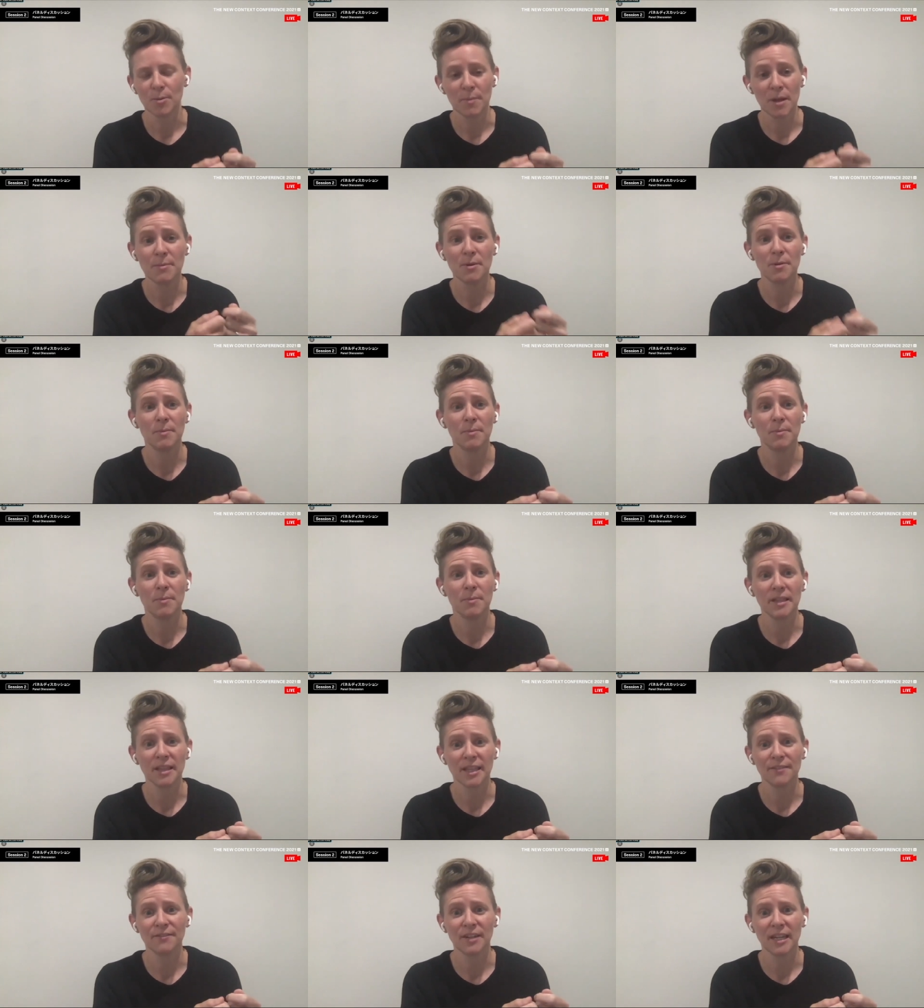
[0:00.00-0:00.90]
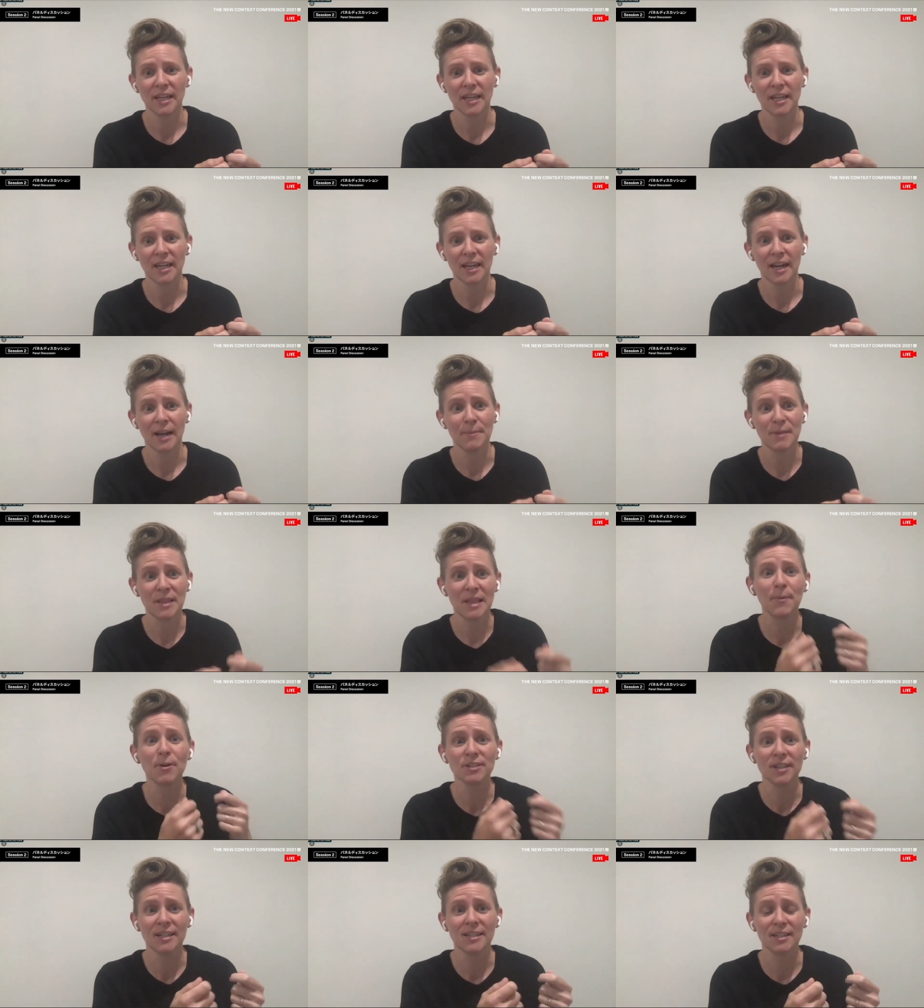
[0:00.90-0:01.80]
you know, maybe you've been living in it. I mean, the
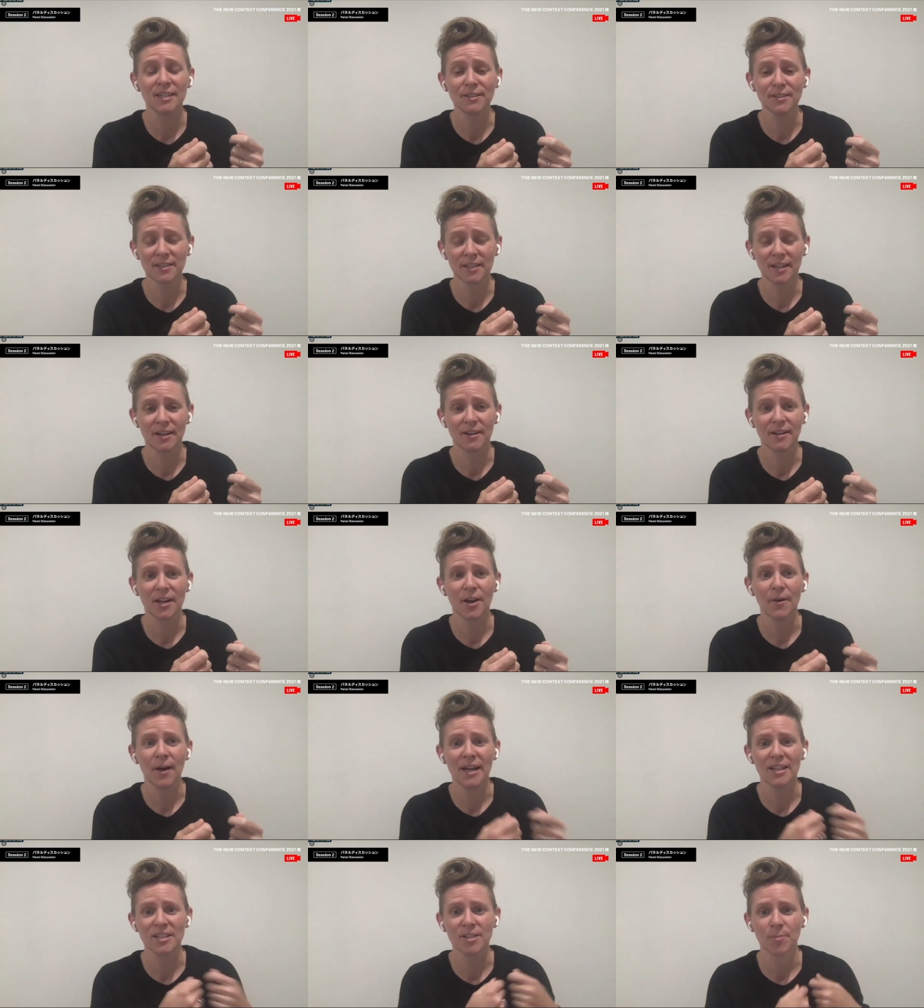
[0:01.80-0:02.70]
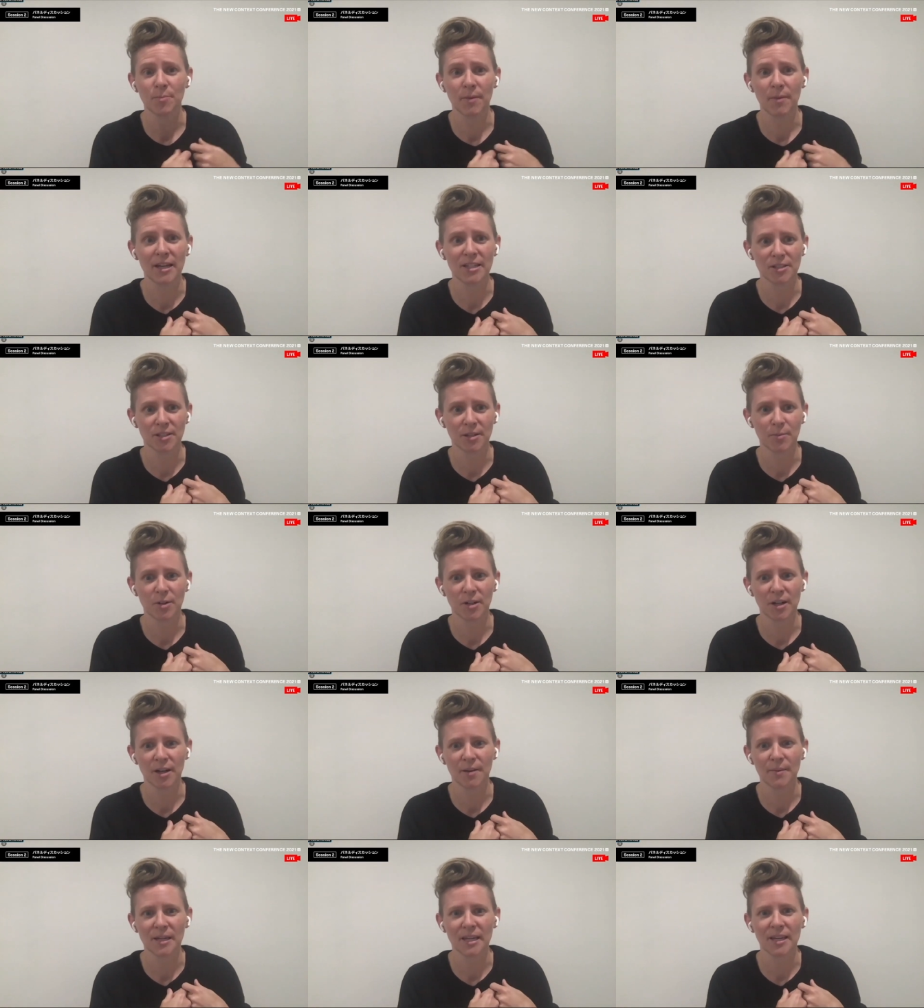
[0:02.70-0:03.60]
most ideal scenario as
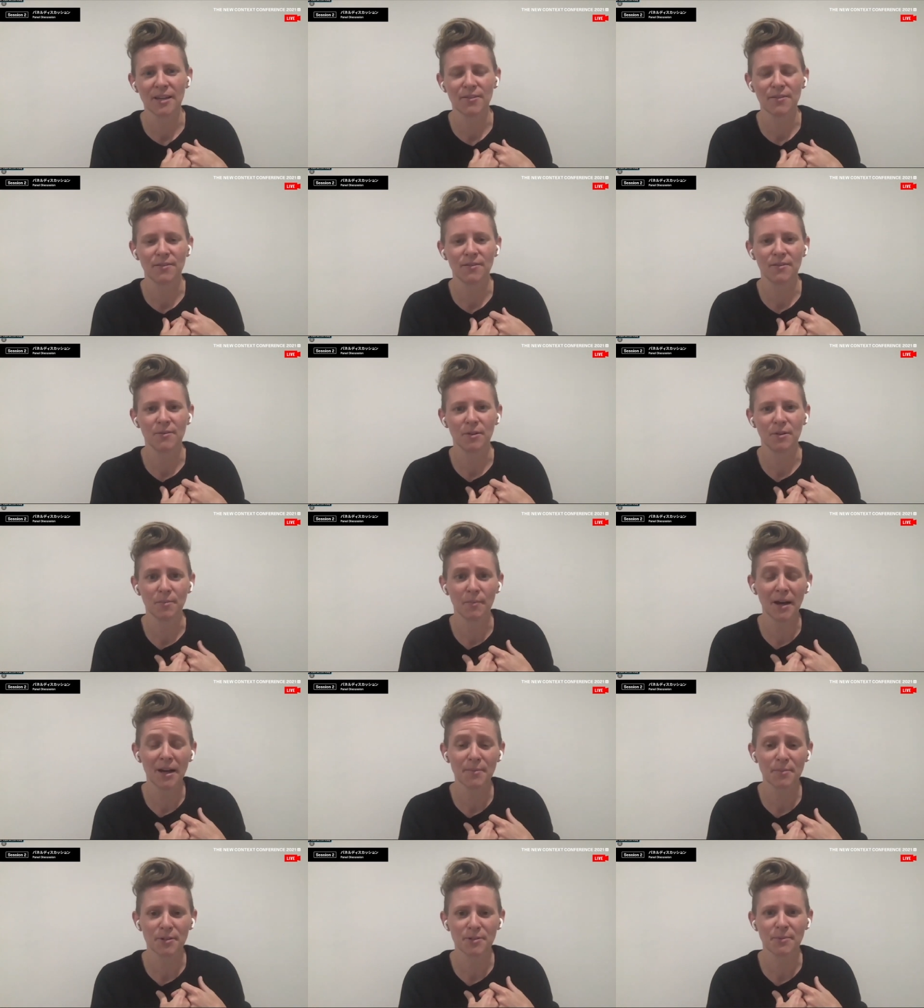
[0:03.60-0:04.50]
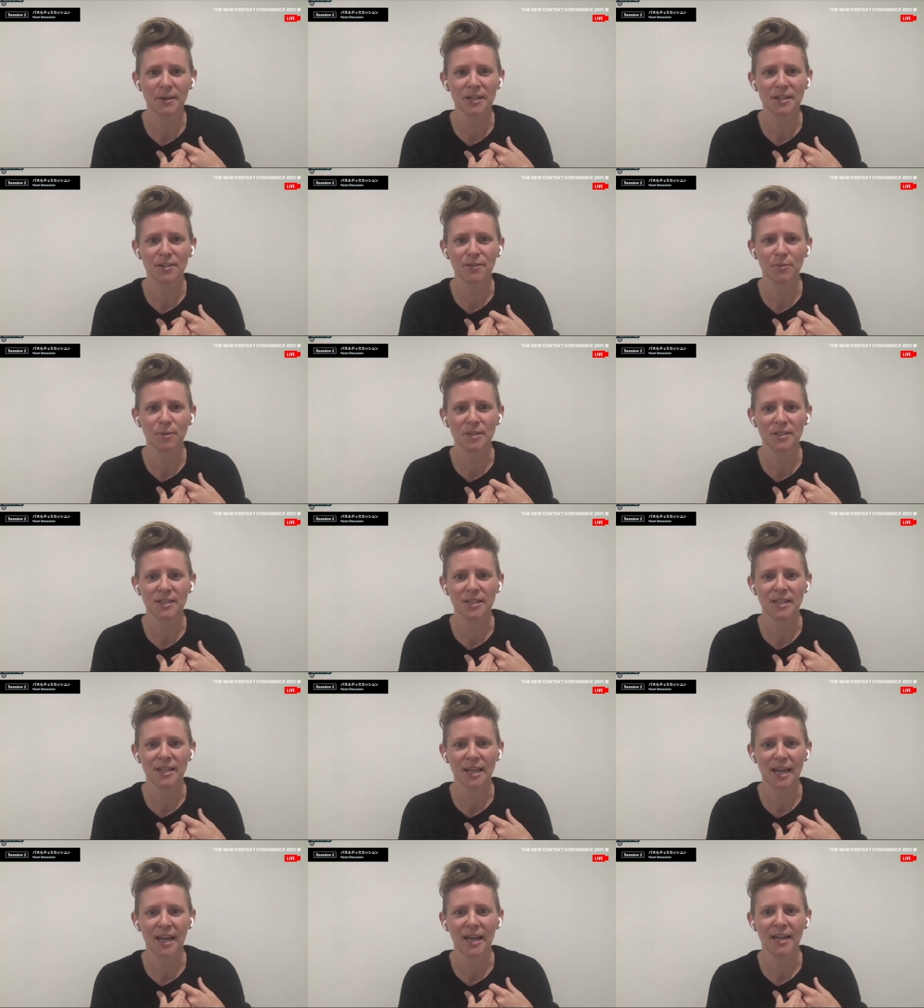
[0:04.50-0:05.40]
someone coming in with my perspective was
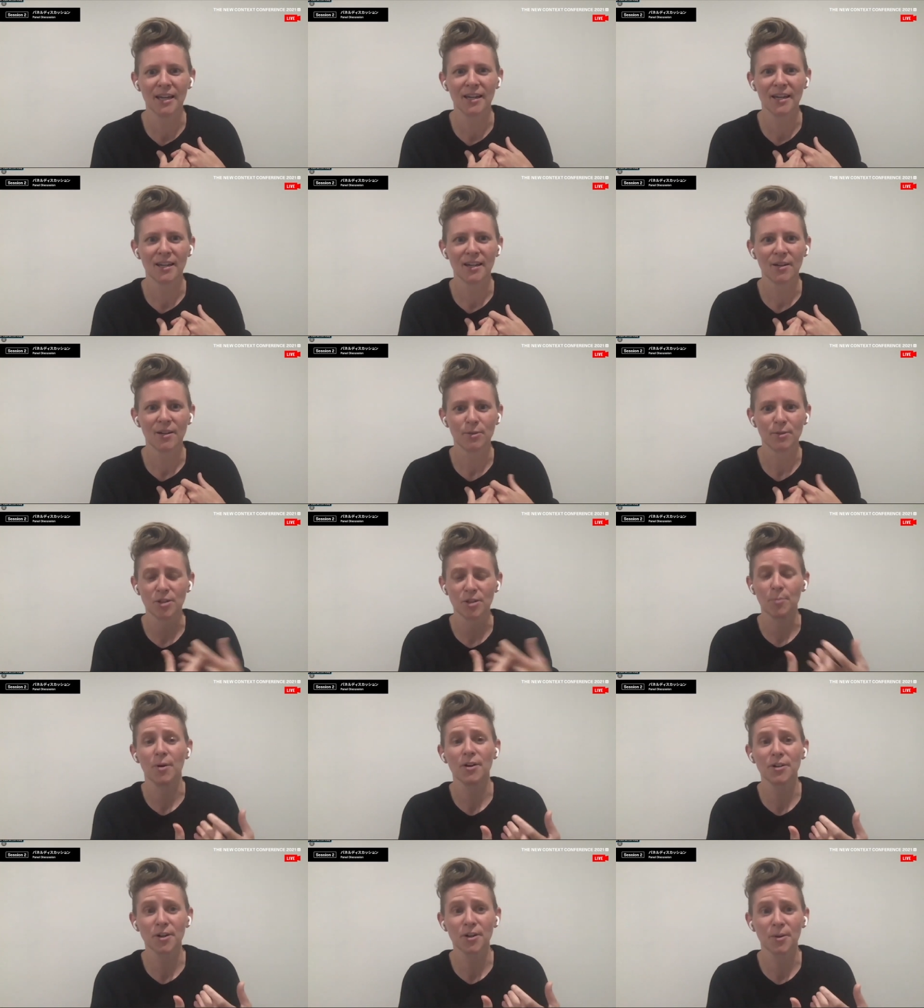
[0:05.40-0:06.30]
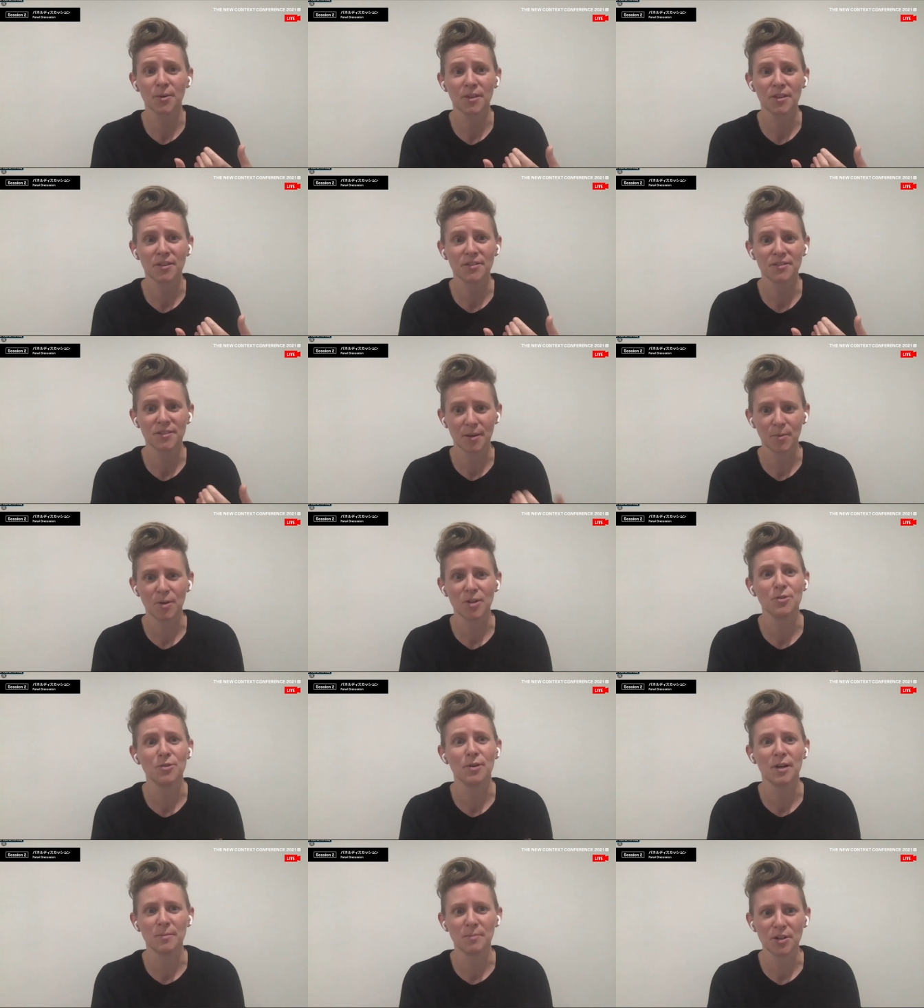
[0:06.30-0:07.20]
to partner with
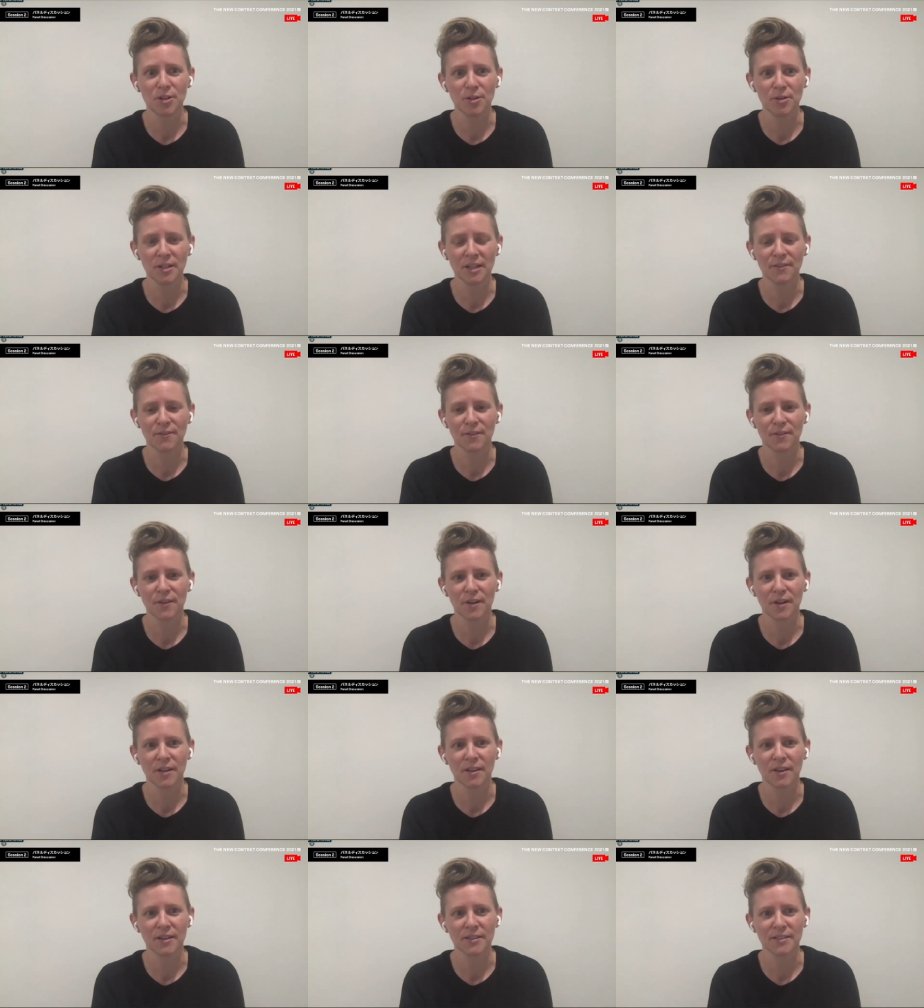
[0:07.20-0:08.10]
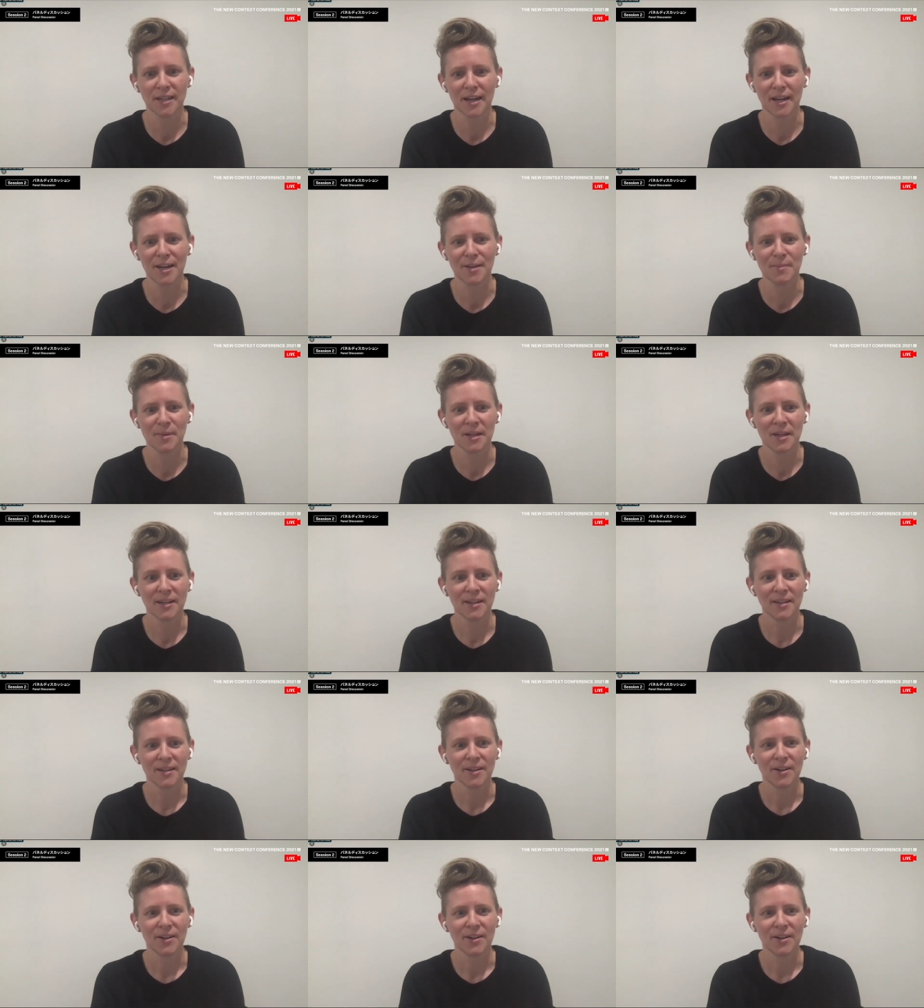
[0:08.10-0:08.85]
someone who had been doing it for a very long time,